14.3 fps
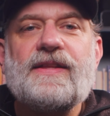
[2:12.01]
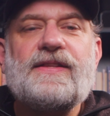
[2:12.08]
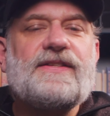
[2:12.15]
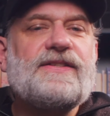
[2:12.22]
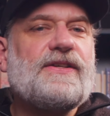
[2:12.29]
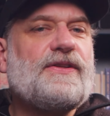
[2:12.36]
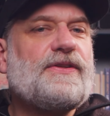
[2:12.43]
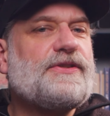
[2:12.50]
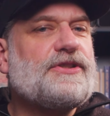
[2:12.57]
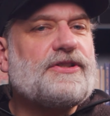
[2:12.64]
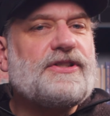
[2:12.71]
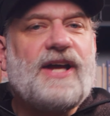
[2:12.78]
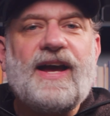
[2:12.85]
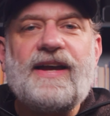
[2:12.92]
This includes
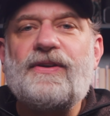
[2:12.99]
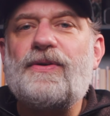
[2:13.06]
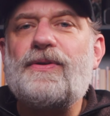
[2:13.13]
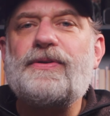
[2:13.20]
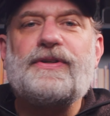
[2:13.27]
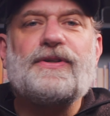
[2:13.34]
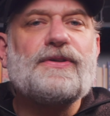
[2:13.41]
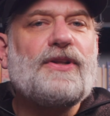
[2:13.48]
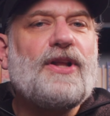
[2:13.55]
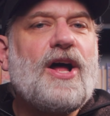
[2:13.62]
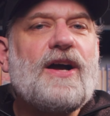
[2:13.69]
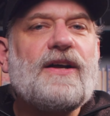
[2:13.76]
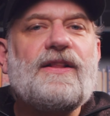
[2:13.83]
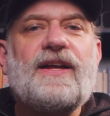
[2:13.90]
your title, your
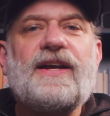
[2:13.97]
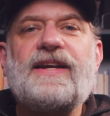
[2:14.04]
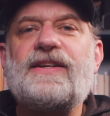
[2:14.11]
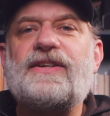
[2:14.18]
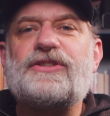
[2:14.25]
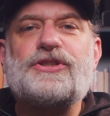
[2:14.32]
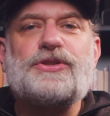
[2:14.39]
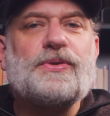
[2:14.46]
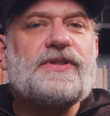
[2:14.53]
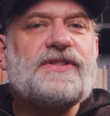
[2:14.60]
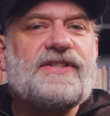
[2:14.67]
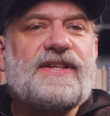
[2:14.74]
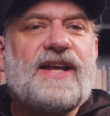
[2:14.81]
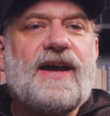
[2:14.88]
logline, a
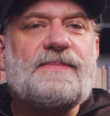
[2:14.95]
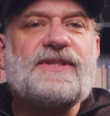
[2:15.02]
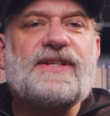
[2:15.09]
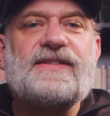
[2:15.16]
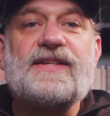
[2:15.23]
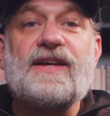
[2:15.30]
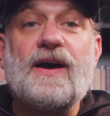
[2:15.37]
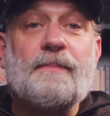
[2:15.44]
short synopsis,